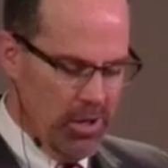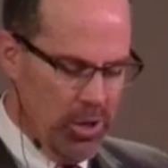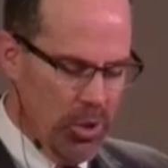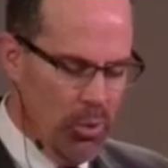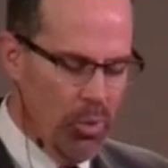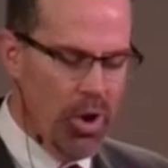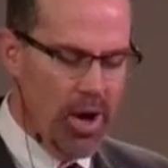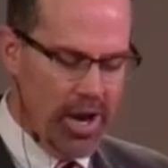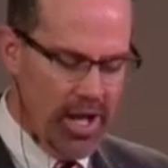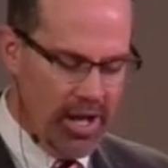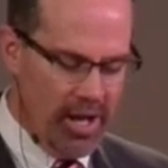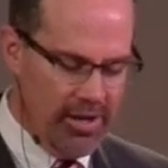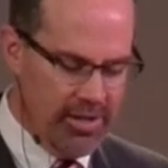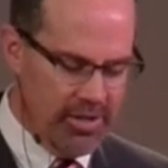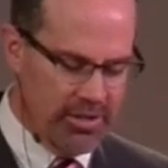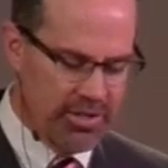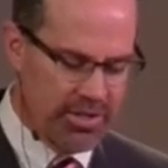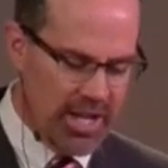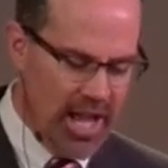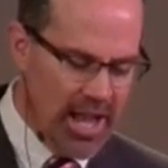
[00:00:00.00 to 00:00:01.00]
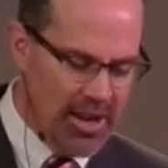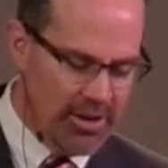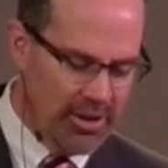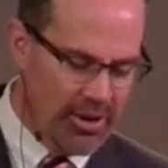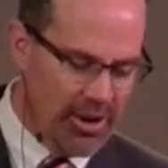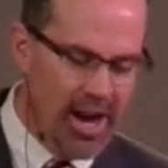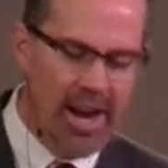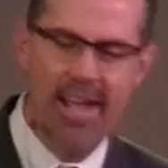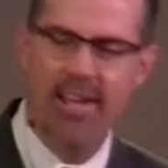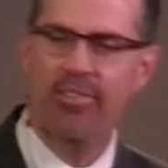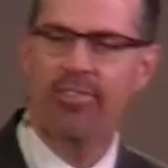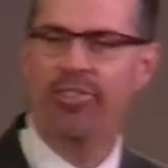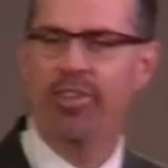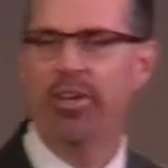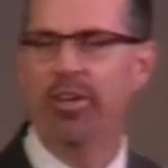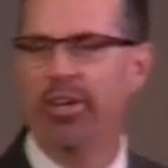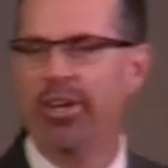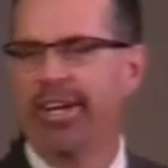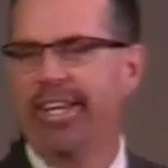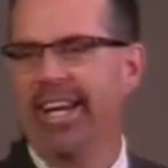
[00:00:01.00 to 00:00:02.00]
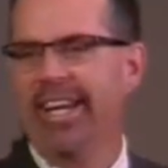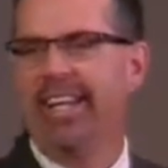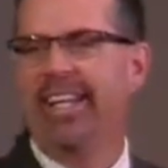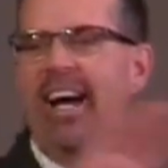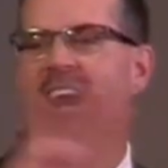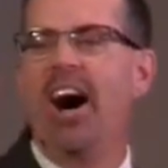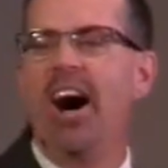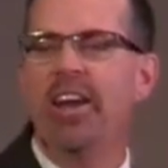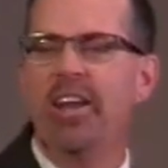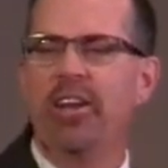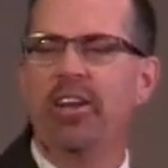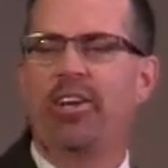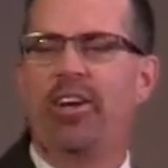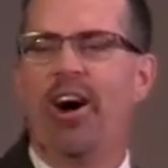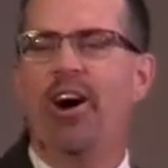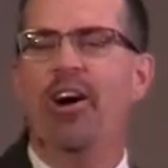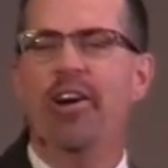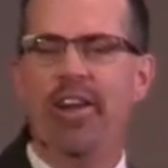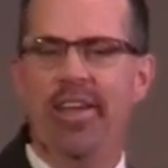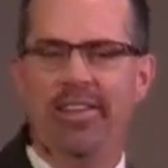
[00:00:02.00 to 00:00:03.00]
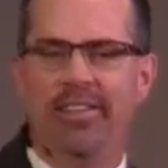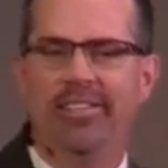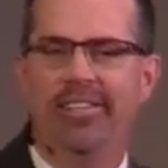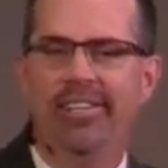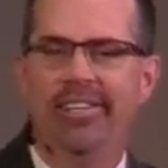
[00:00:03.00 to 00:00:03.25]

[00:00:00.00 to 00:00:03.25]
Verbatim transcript: You want to understand grace? Then look at God incarnate.